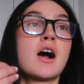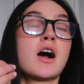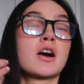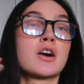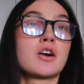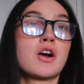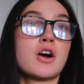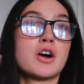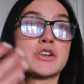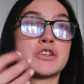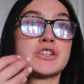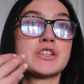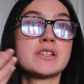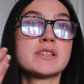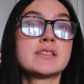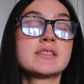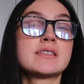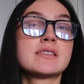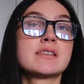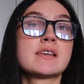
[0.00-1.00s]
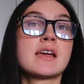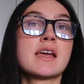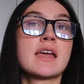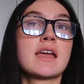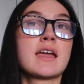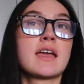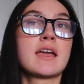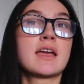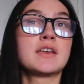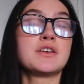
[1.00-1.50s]
are conscious
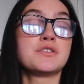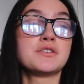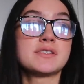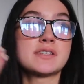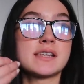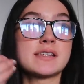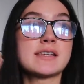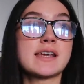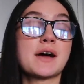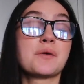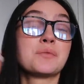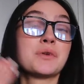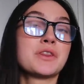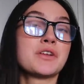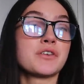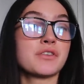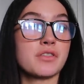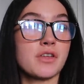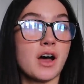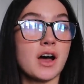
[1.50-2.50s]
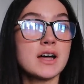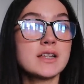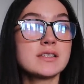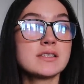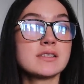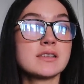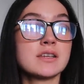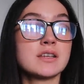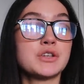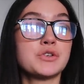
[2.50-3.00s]
and you sit down with your
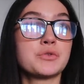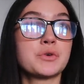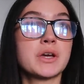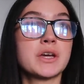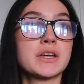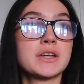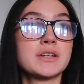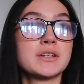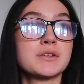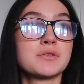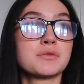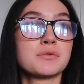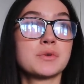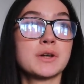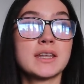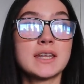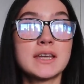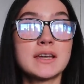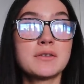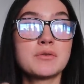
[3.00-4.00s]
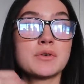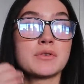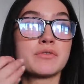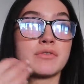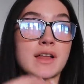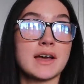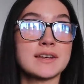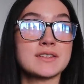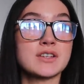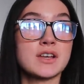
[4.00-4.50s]
thoughts, you can really
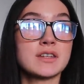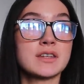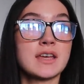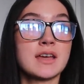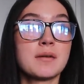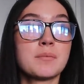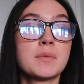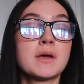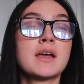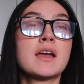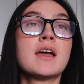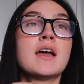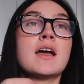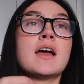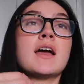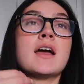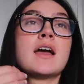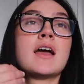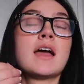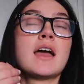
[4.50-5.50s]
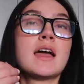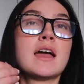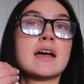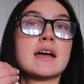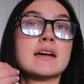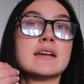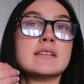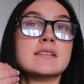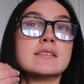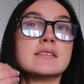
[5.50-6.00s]
reflect on them
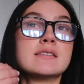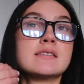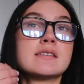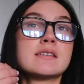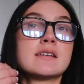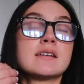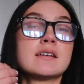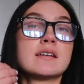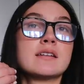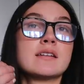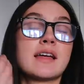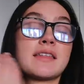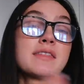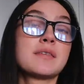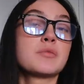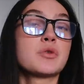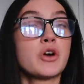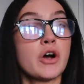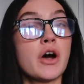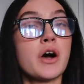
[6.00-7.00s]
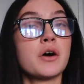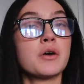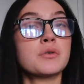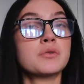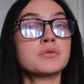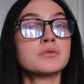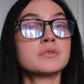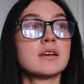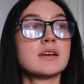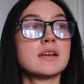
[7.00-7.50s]
and let them go
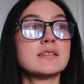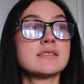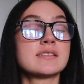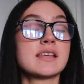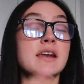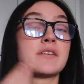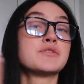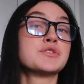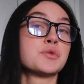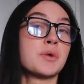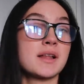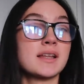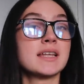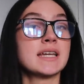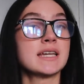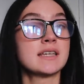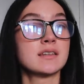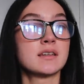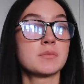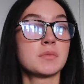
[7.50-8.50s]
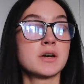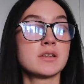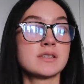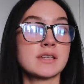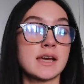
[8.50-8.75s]
instead of dwelling in them all